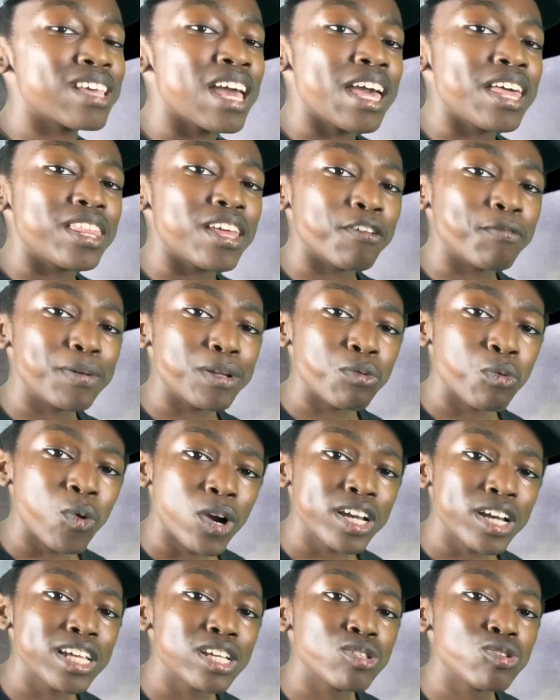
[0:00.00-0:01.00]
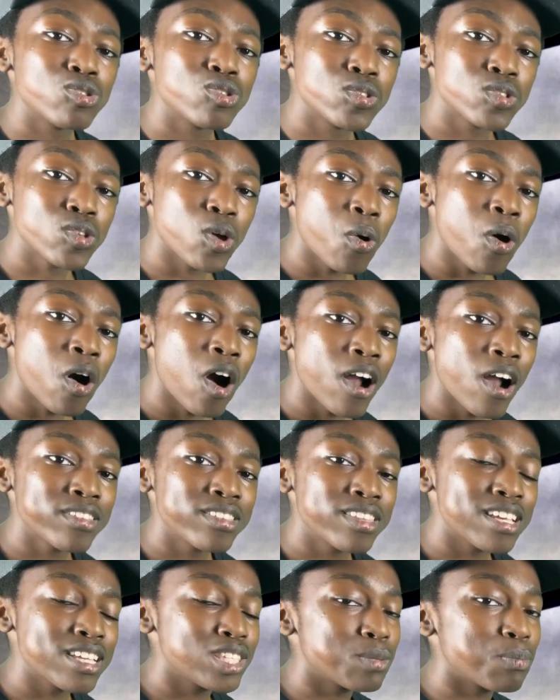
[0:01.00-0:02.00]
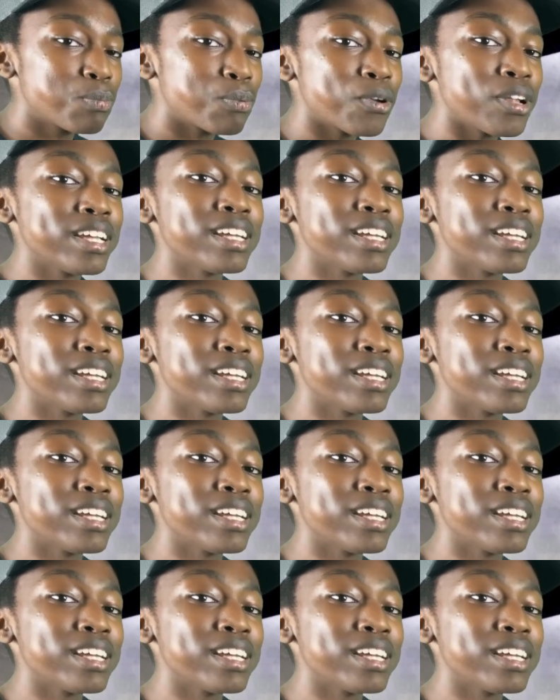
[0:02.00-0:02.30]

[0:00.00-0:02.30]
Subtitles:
They've been working so hard this spring.